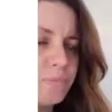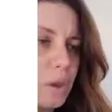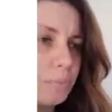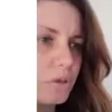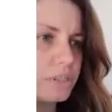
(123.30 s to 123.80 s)

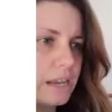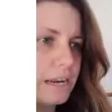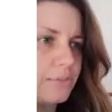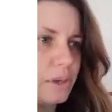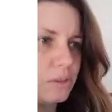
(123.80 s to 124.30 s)
I'm not
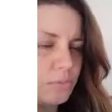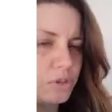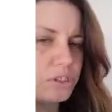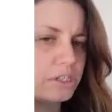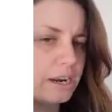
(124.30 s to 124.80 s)
saying anything because I'm
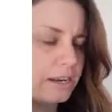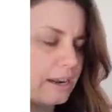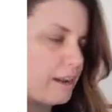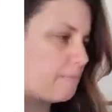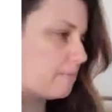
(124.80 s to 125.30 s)
just starting
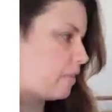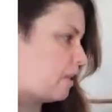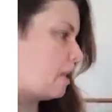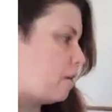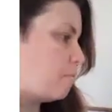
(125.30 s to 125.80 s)
out.
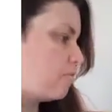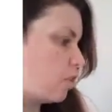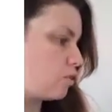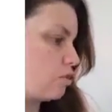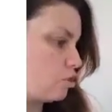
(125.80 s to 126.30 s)
Moving
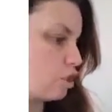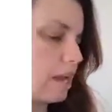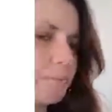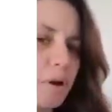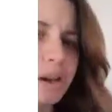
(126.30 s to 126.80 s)
on to the
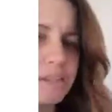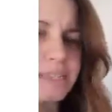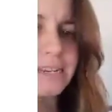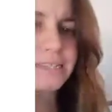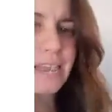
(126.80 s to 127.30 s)
chair, but I'm going to
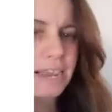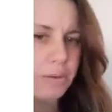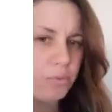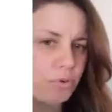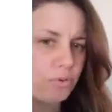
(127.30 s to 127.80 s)
say
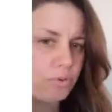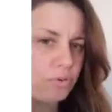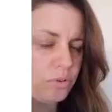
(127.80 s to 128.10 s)
table.